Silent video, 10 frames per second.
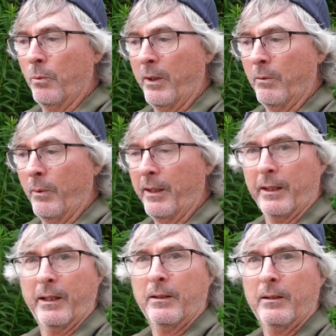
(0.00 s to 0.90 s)

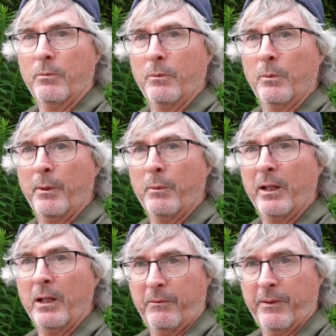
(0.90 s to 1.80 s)
Wheatley, when we
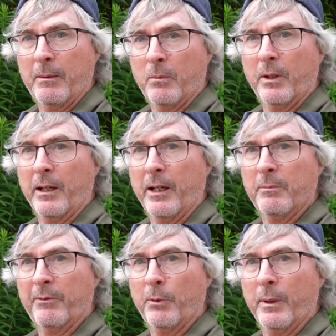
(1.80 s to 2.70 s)
went out for that morning hike
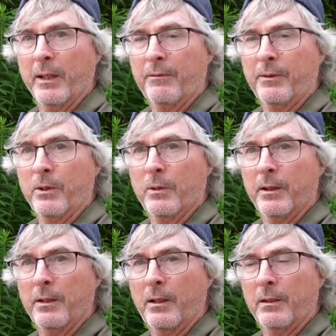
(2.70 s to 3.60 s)
before we left to go
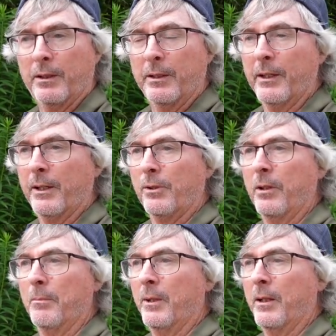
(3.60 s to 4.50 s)
on, on to the next
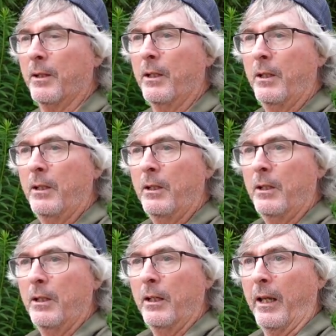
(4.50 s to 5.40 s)
uh, park,
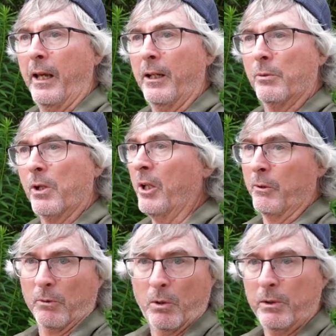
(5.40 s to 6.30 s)
and it was all
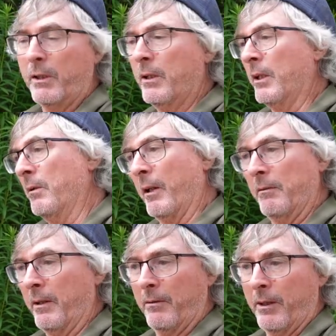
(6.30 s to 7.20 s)
eroded. It,
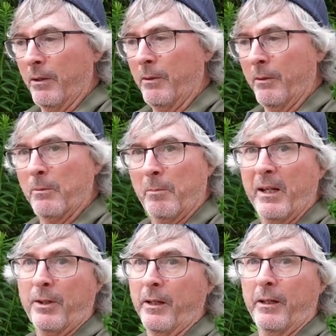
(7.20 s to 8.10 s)
it, it, you know, it was
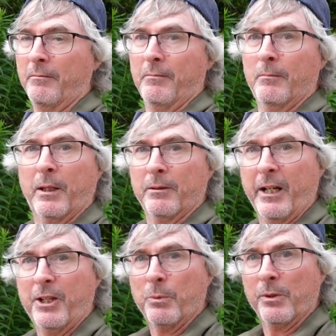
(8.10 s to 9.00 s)
basically Mother
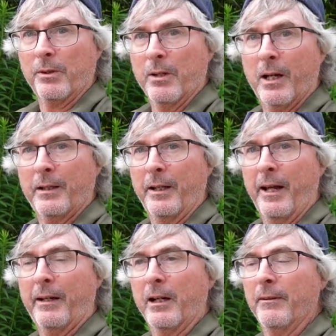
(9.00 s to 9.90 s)
Nature was knocking the
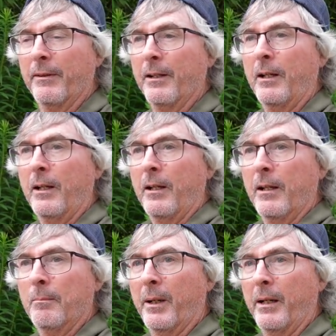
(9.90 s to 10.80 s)
heck out of it.
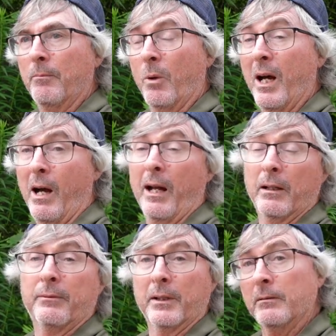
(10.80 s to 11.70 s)
But wow, I
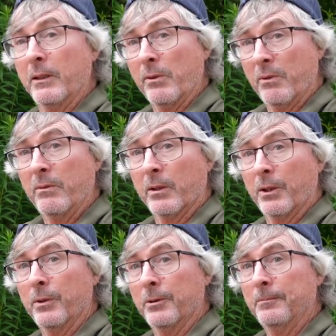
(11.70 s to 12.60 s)
loved it. It was
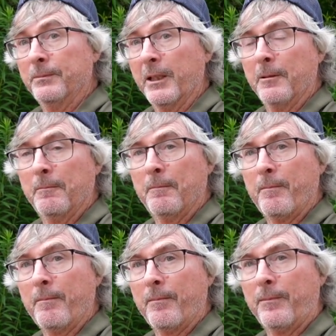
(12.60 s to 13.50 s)
really cool. Yeah. Mm
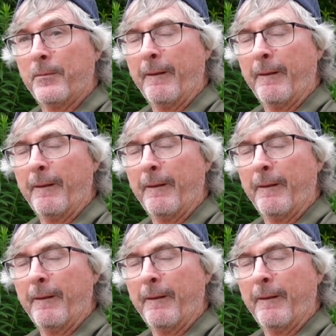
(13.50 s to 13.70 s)
-hmm.